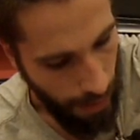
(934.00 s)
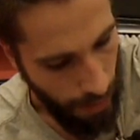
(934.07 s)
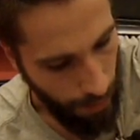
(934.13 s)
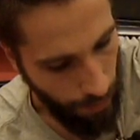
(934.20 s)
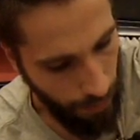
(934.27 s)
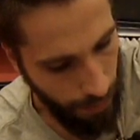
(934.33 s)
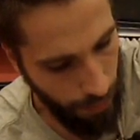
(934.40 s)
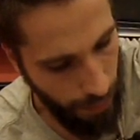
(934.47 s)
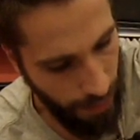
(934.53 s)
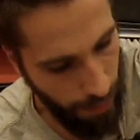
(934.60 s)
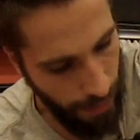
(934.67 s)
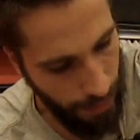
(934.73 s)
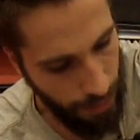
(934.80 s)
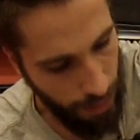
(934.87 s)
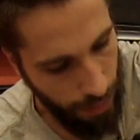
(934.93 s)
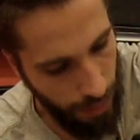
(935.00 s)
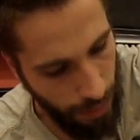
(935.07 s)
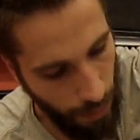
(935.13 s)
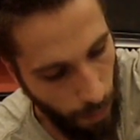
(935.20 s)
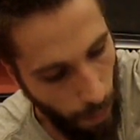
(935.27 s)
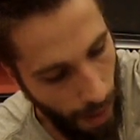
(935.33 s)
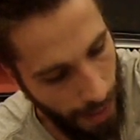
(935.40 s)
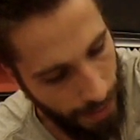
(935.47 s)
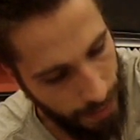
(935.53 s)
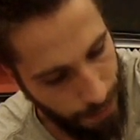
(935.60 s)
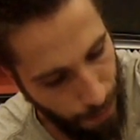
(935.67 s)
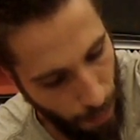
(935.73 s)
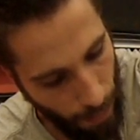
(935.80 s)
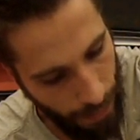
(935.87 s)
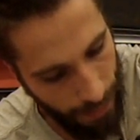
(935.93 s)
And I'm really trying to make sure that the widest
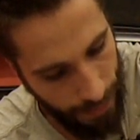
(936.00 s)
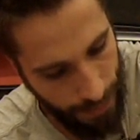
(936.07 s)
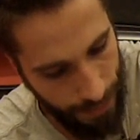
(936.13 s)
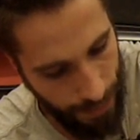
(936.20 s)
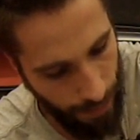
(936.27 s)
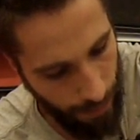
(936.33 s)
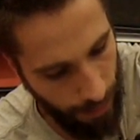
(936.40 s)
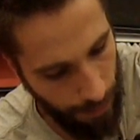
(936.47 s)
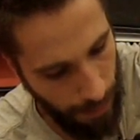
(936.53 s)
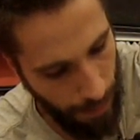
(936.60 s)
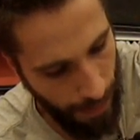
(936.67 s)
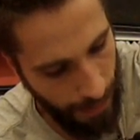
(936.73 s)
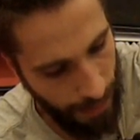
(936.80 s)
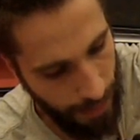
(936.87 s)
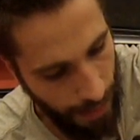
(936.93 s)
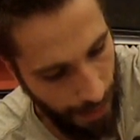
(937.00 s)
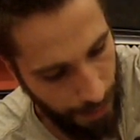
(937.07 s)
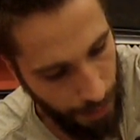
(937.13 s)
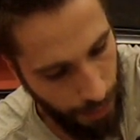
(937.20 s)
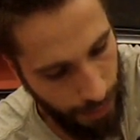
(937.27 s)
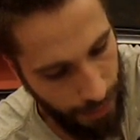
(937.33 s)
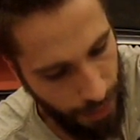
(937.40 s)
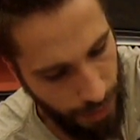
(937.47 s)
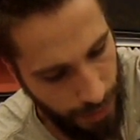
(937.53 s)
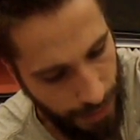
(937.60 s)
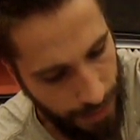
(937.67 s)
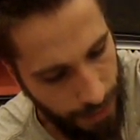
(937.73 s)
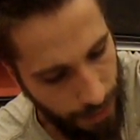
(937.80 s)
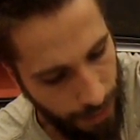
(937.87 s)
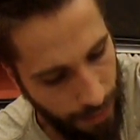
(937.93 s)
point is still going to be my connection. It's just
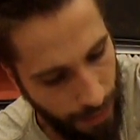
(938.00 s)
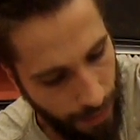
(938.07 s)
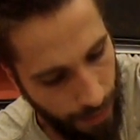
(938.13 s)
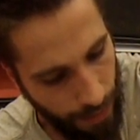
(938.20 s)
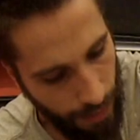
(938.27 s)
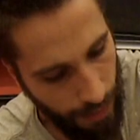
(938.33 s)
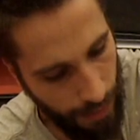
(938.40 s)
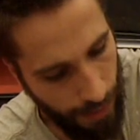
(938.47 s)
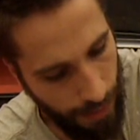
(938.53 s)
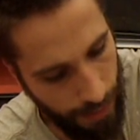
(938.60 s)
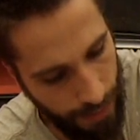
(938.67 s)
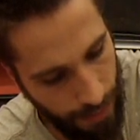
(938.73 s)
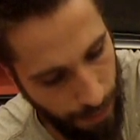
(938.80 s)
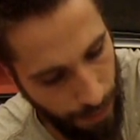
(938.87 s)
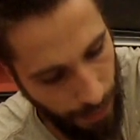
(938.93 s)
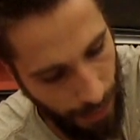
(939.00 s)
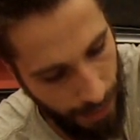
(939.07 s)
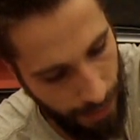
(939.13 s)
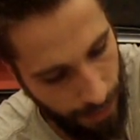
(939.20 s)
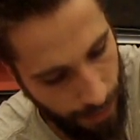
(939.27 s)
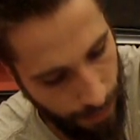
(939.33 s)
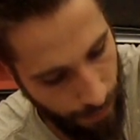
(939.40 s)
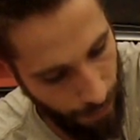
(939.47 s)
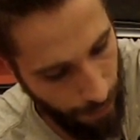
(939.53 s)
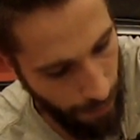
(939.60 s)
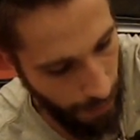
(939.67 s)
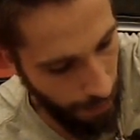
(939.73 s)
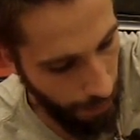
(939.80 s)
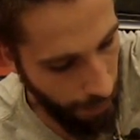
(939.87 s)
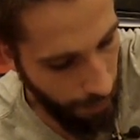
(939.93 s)
easier to blend from
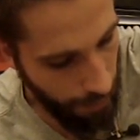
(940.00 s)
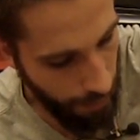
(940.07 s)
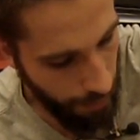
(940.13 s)
there.